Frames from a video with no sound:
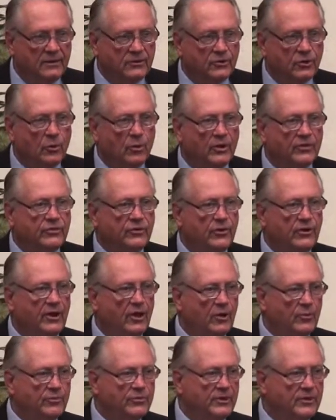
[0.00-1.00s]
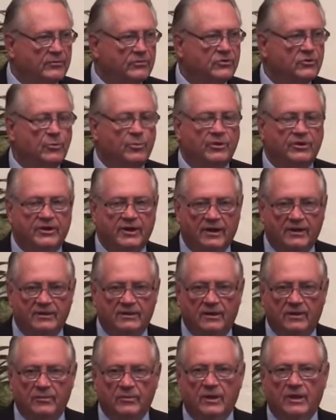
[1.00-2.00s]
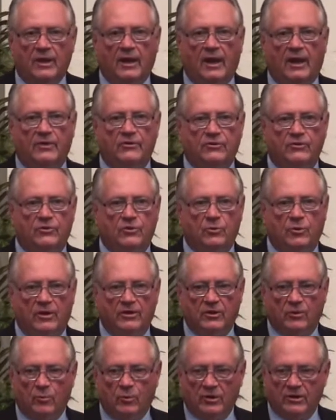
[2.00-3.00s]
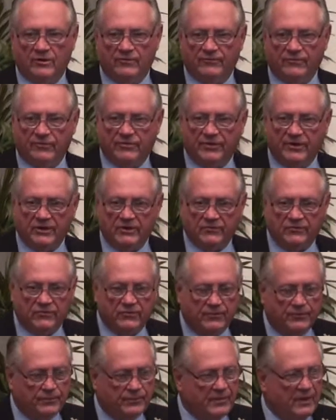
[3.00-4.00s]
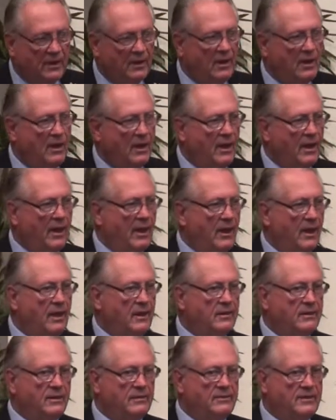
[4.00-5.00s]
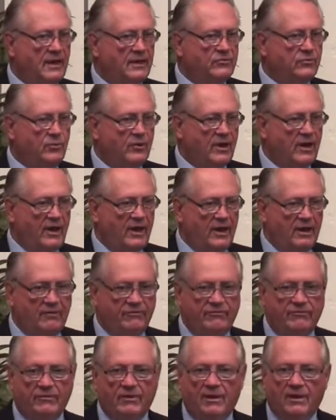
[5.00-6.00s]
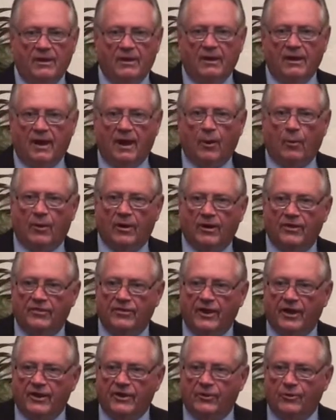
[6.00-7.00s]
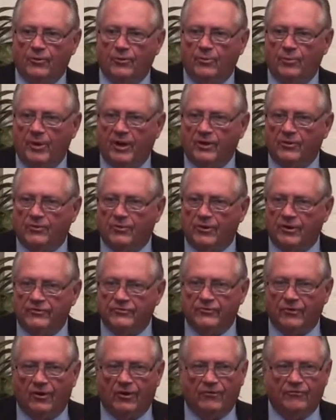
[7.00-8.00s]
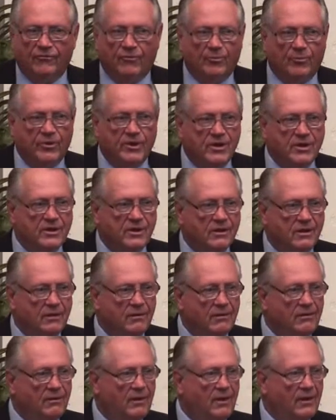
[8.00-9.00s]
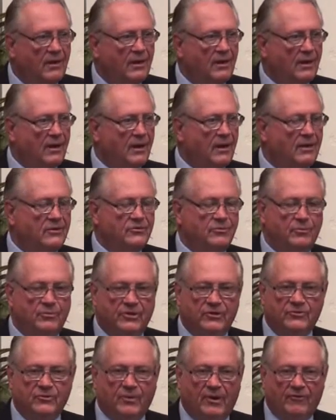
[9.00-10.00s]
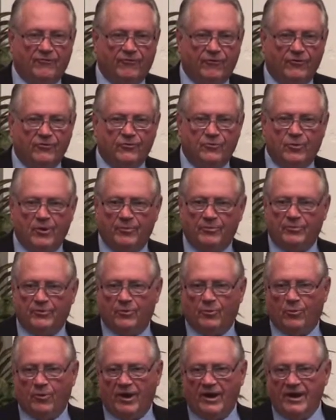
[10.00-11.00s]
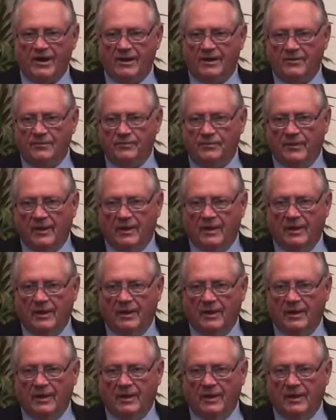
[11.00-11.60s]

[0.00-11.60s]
to go out there and help them, to protect them, and to do other wonderful things. And that's what I have. I want to thank you, patriots, all for being here. This is my first trip to Reading,